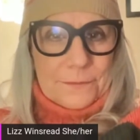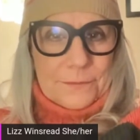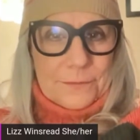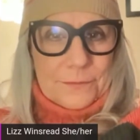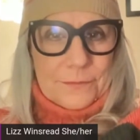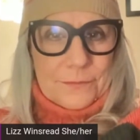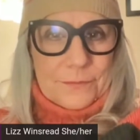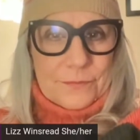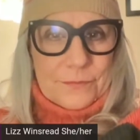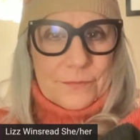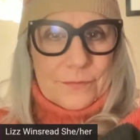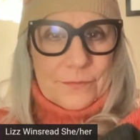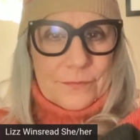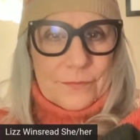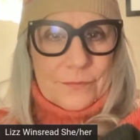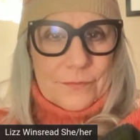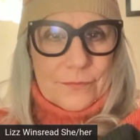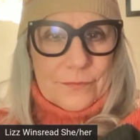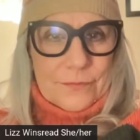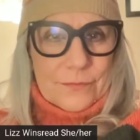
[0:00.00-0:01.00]

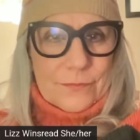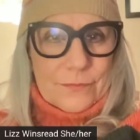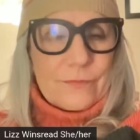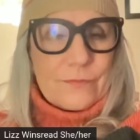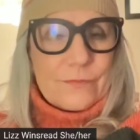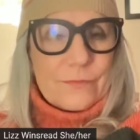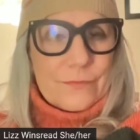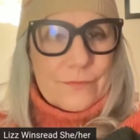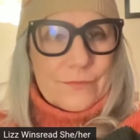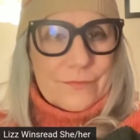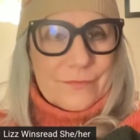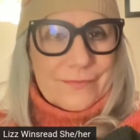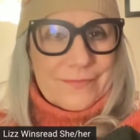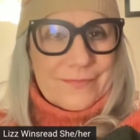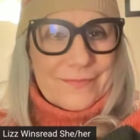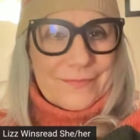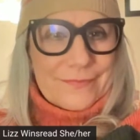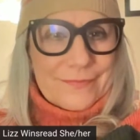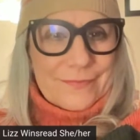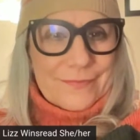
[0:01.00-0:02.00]

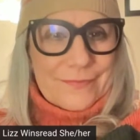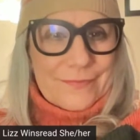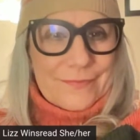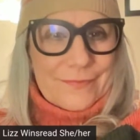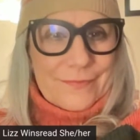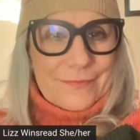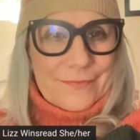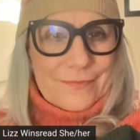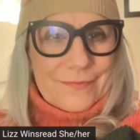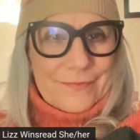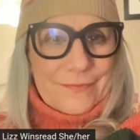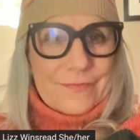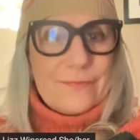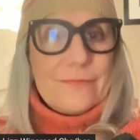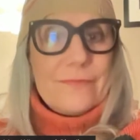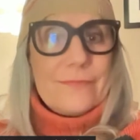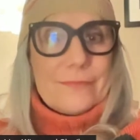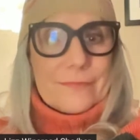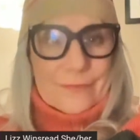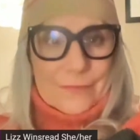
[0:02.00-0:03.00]

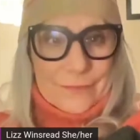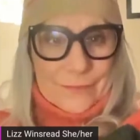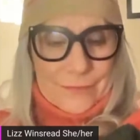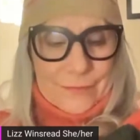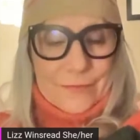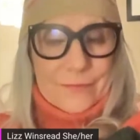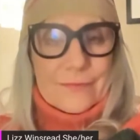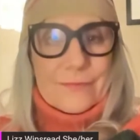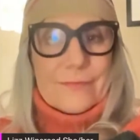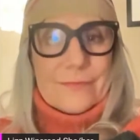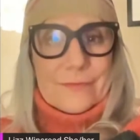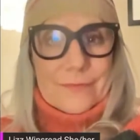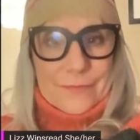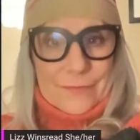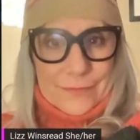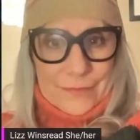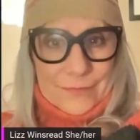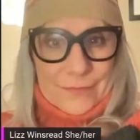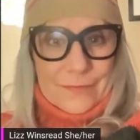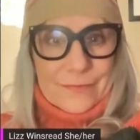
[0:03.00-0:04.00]

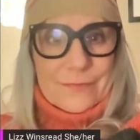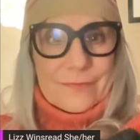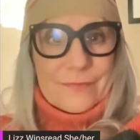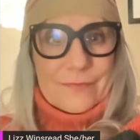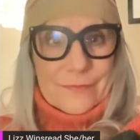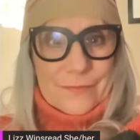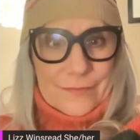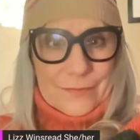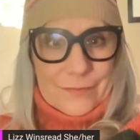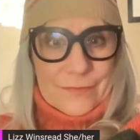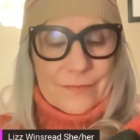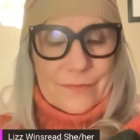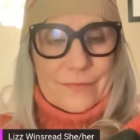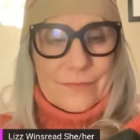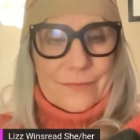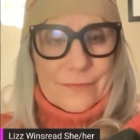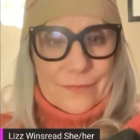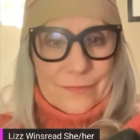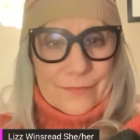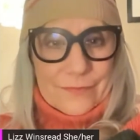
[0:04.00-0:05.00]

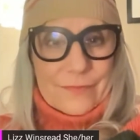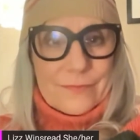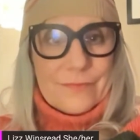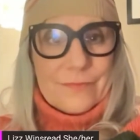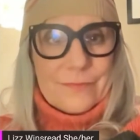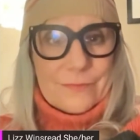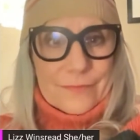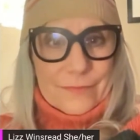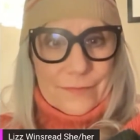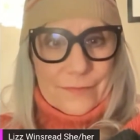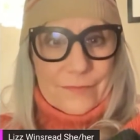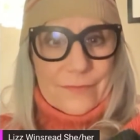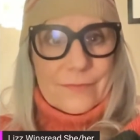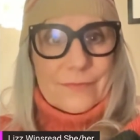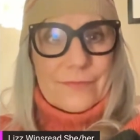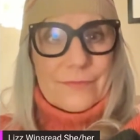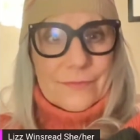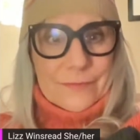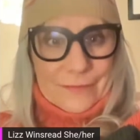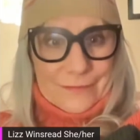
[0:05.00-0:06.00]

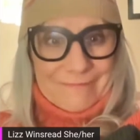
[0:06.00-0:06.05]
(silent)